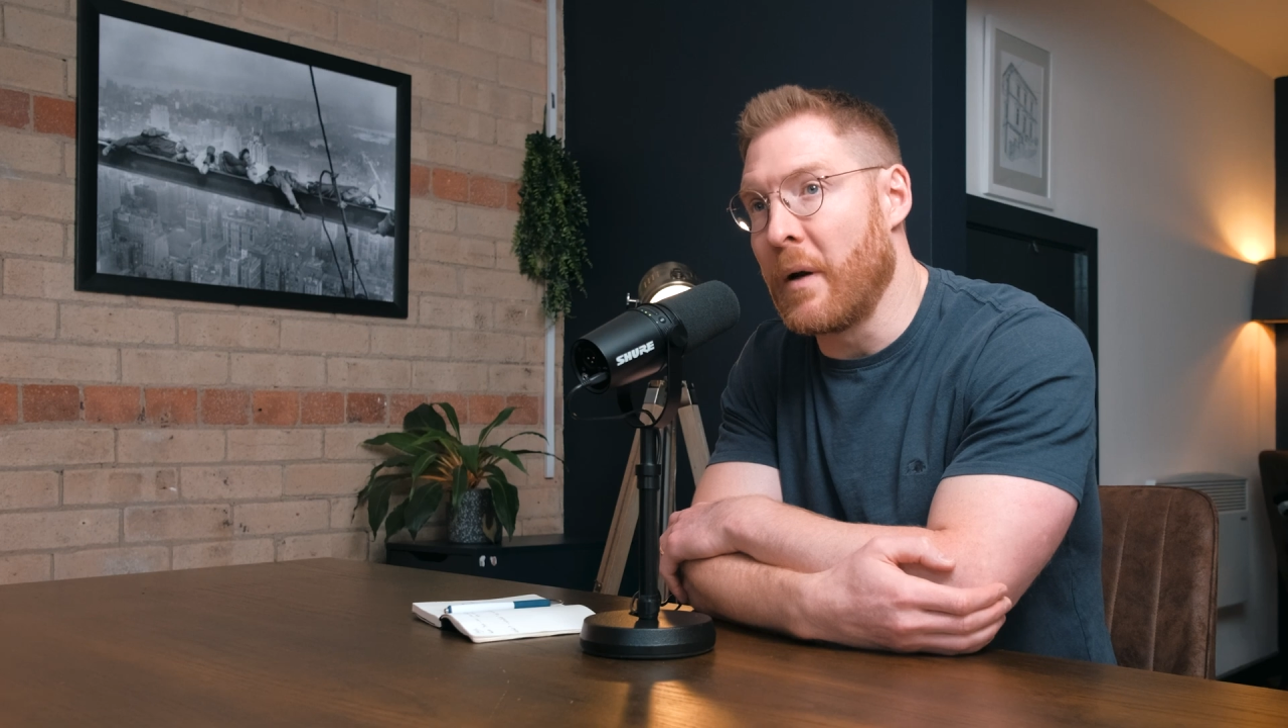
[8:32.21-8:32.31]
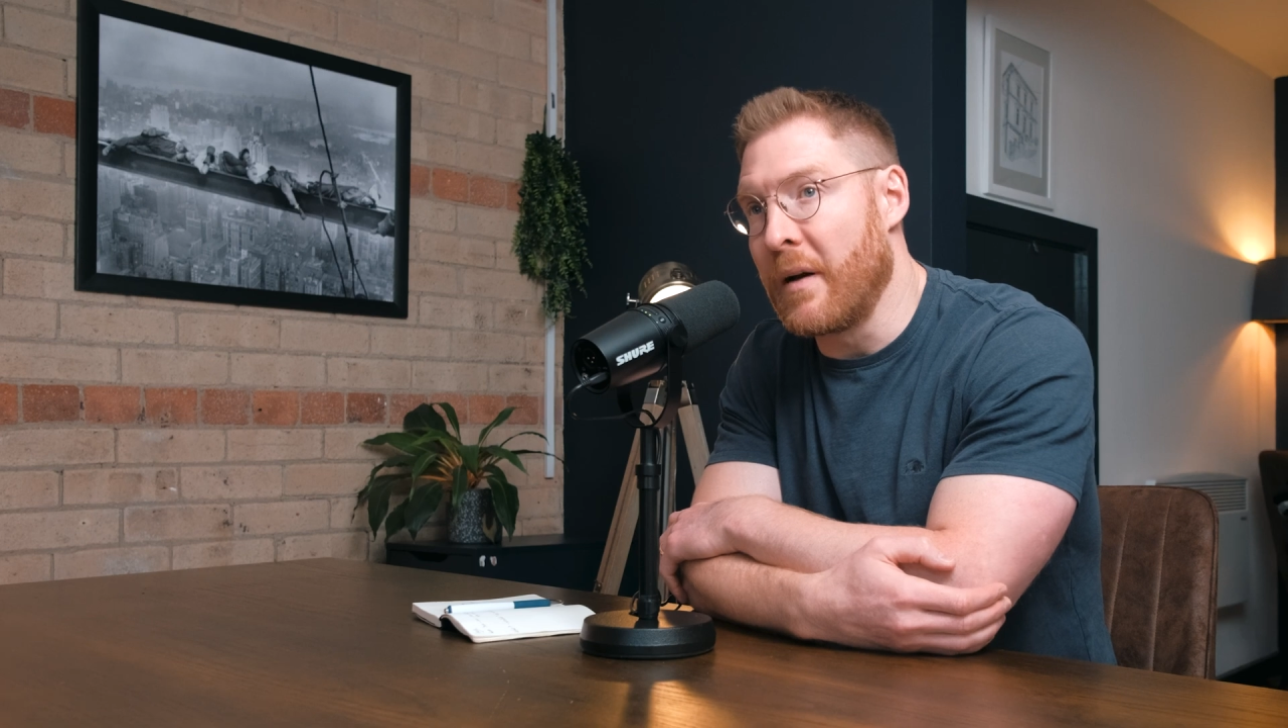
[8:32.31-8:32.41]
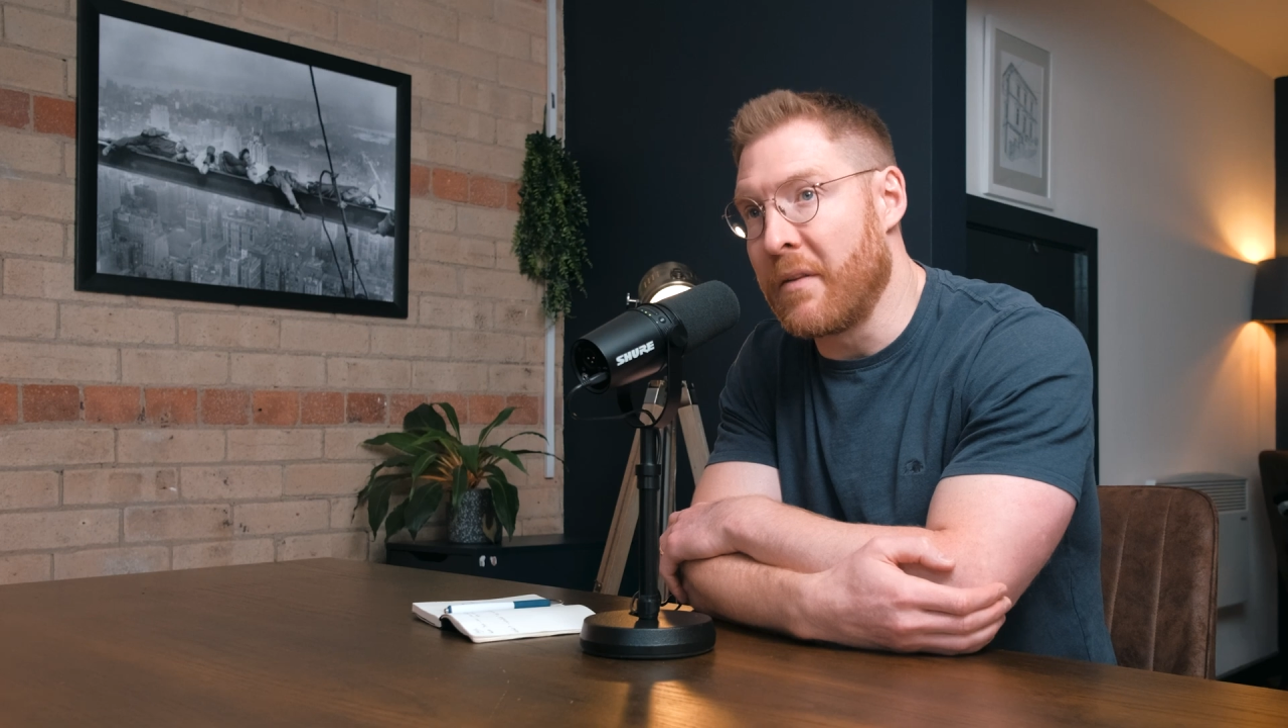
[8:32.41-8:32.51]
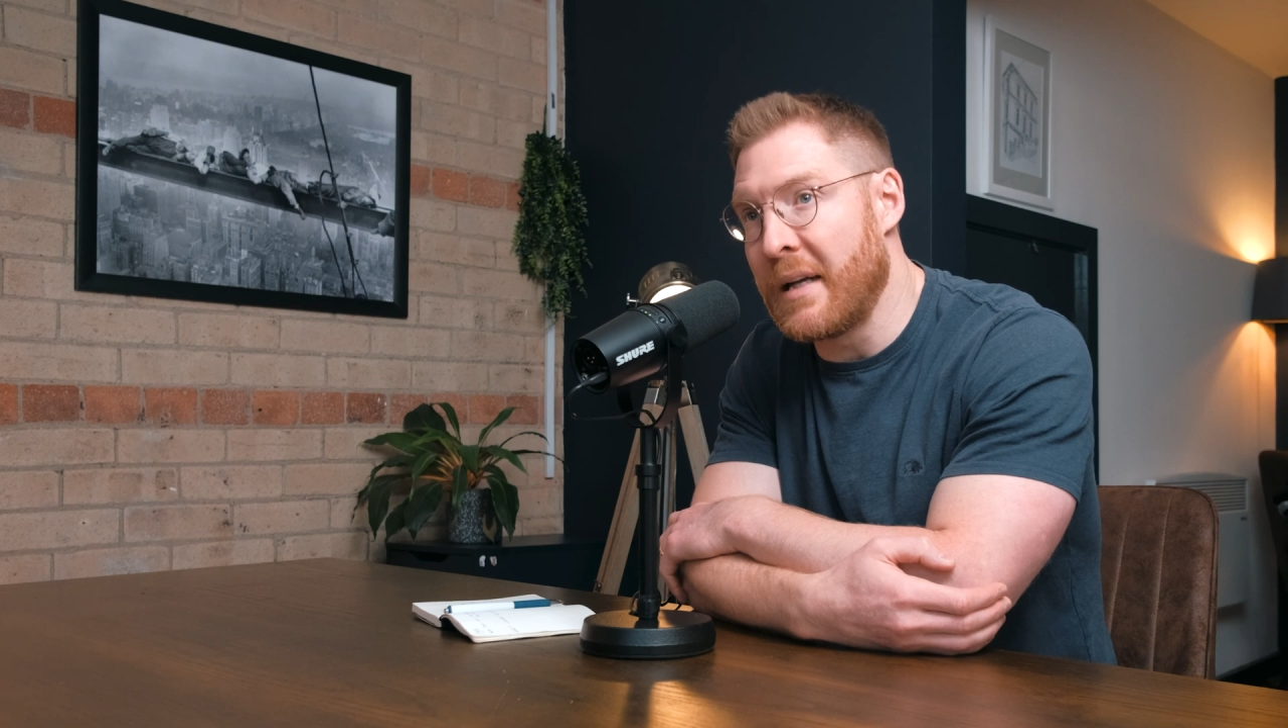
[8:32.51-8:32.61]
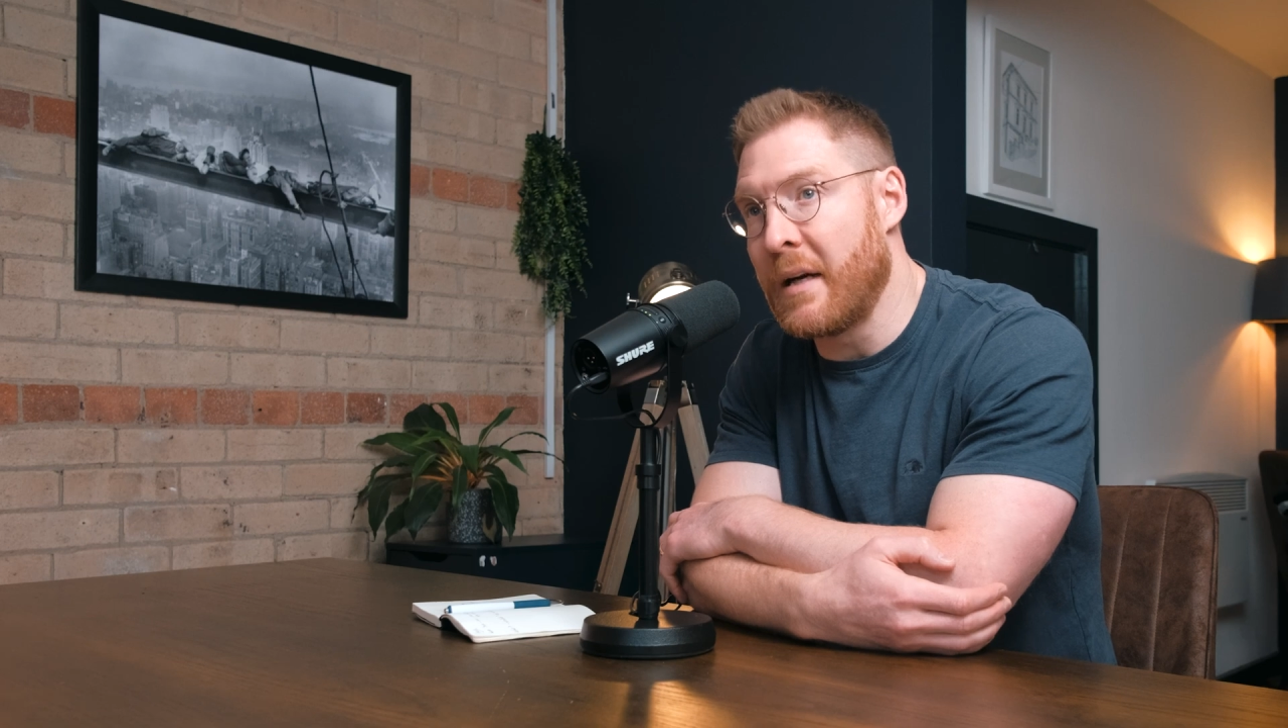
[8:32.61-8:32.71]
are
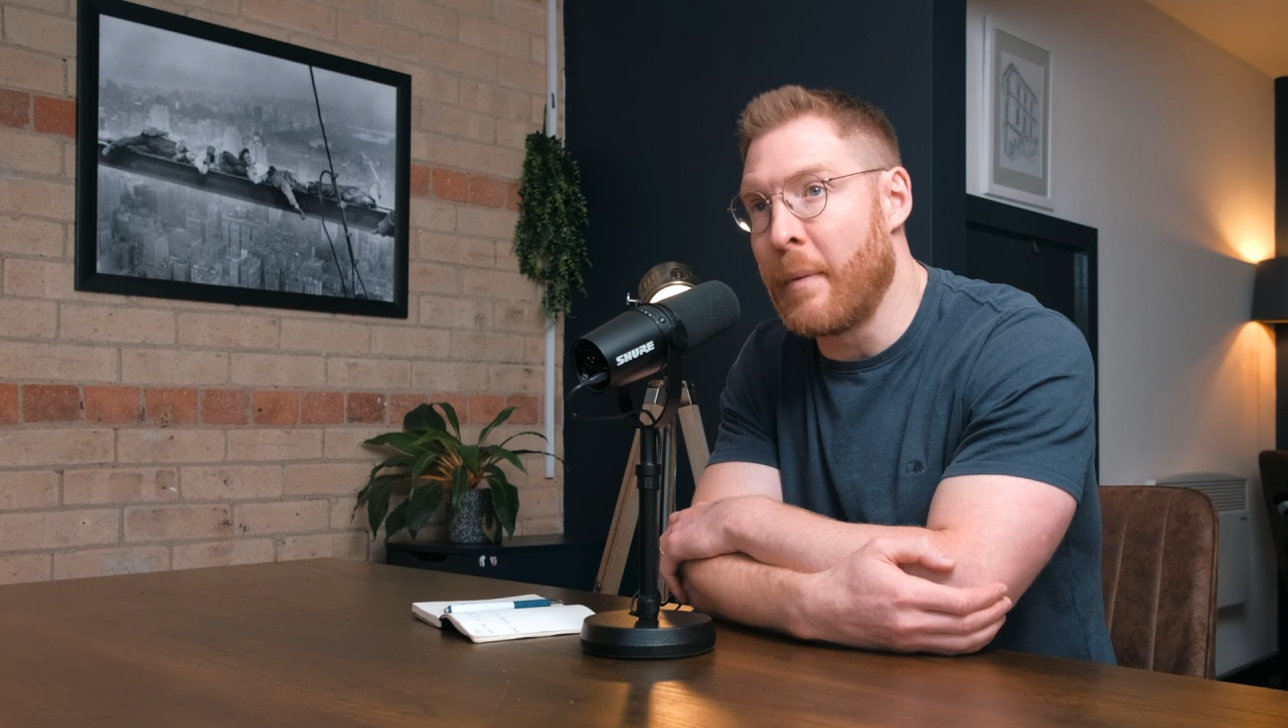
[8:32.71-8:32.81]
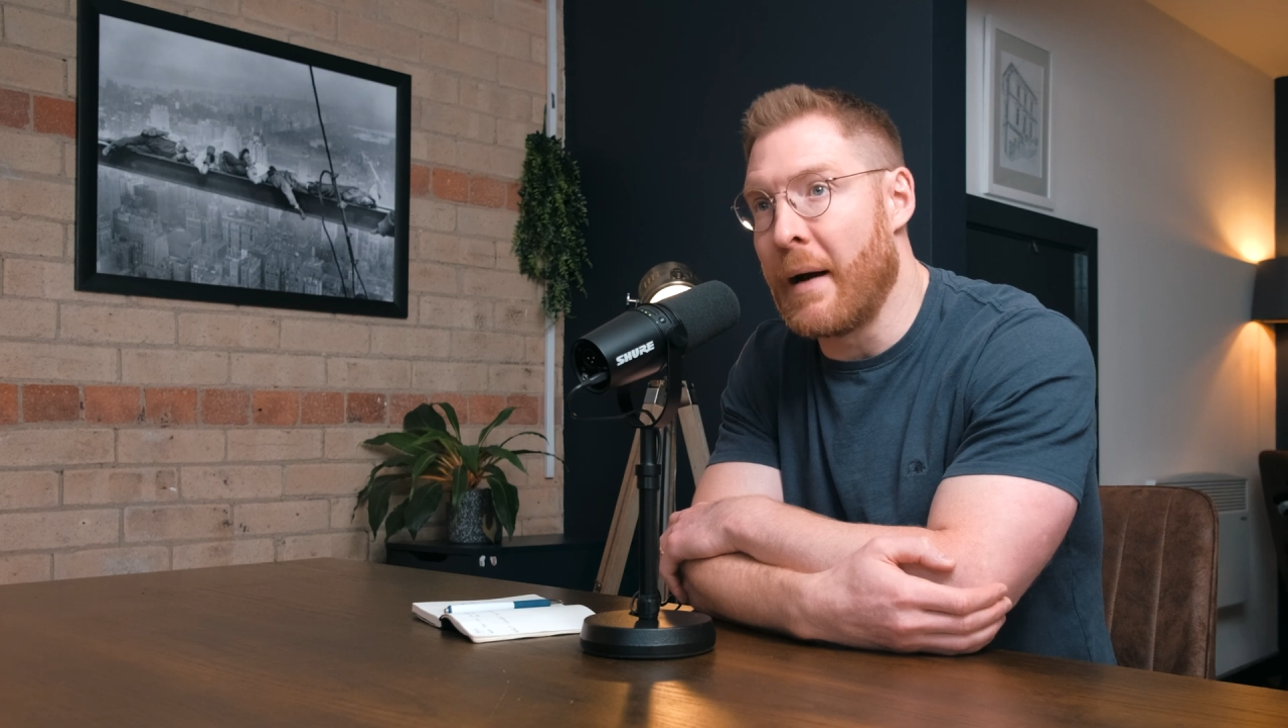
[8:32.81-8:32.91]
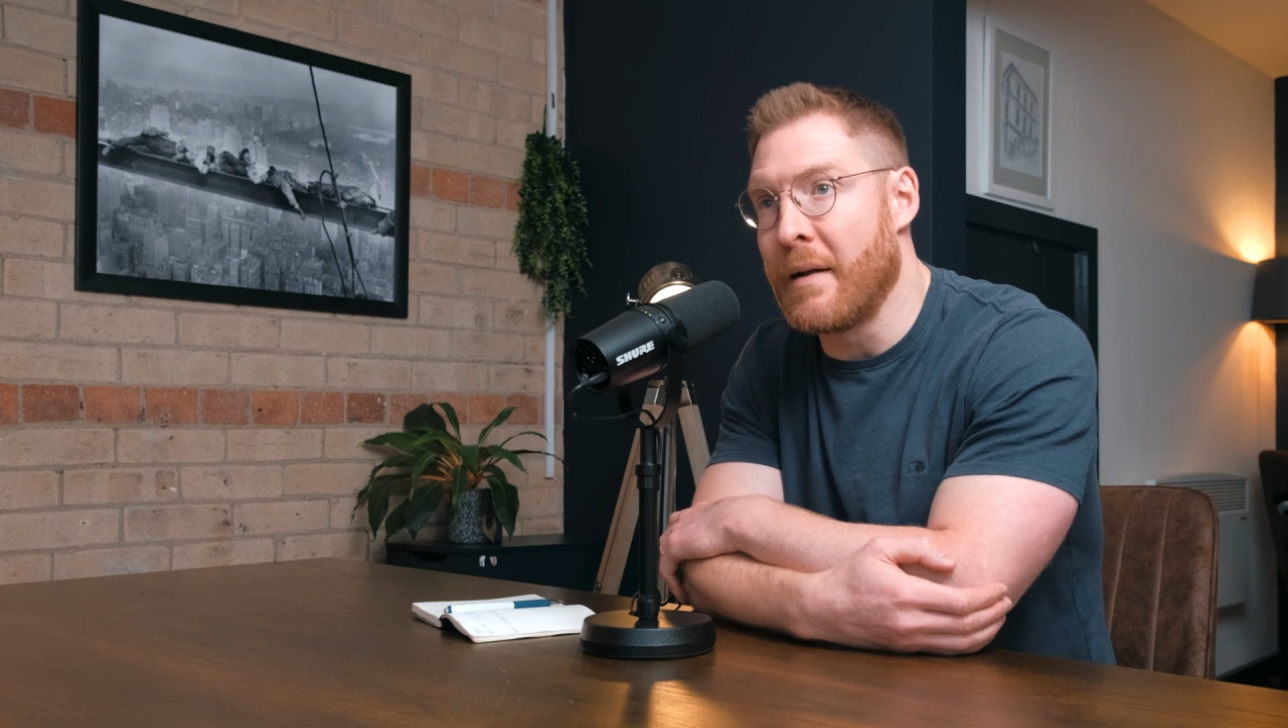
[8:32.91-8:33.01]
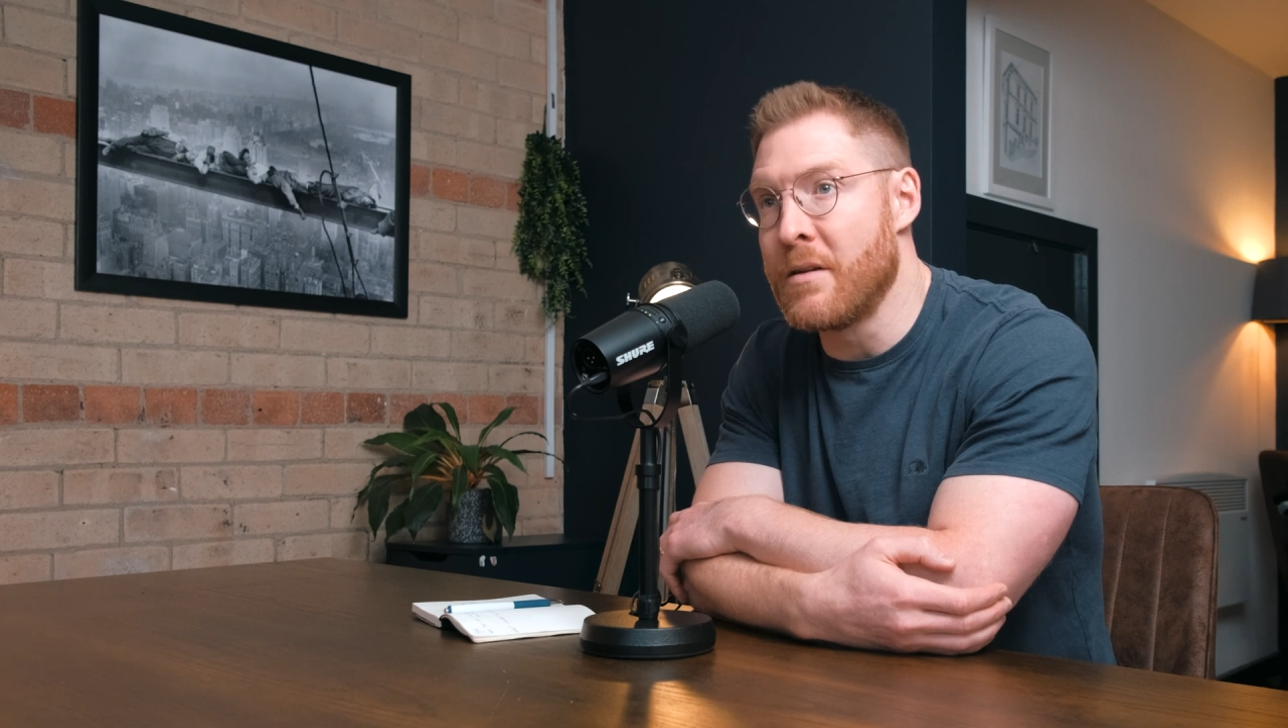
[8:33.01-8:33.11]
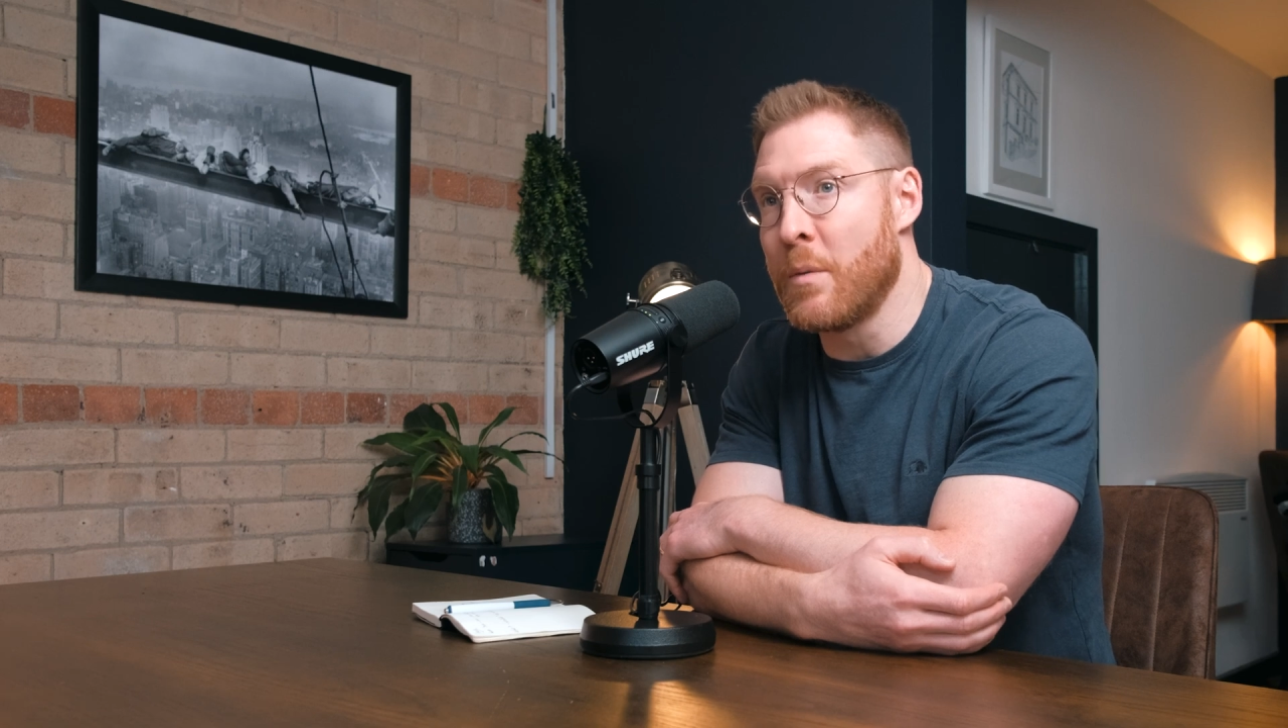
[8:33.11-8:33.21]
going to think about us.